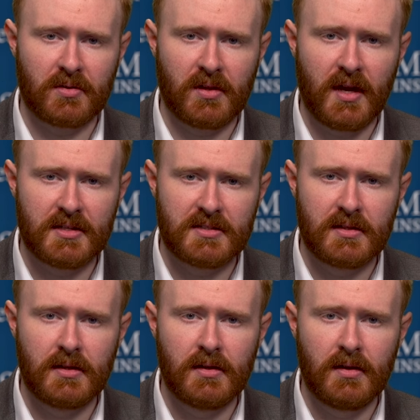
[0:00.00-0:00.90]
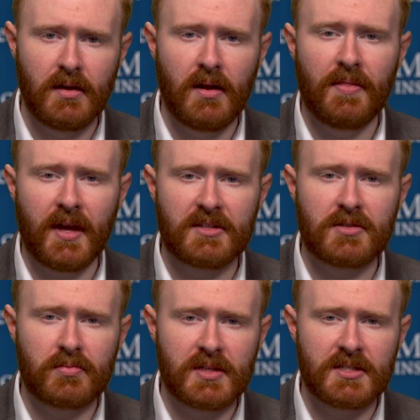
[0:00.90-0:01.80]
class. That's
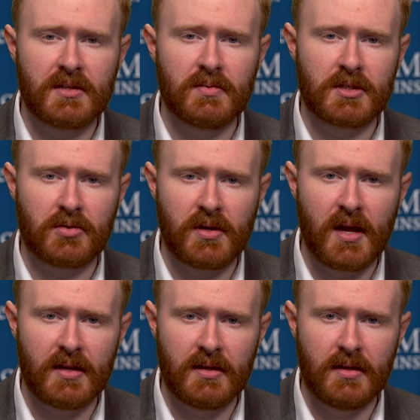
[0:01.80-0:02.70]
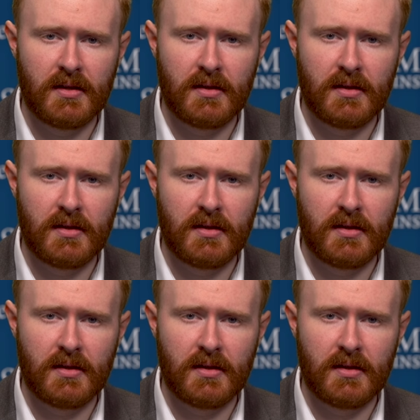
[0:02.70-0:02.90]
the reason it was created.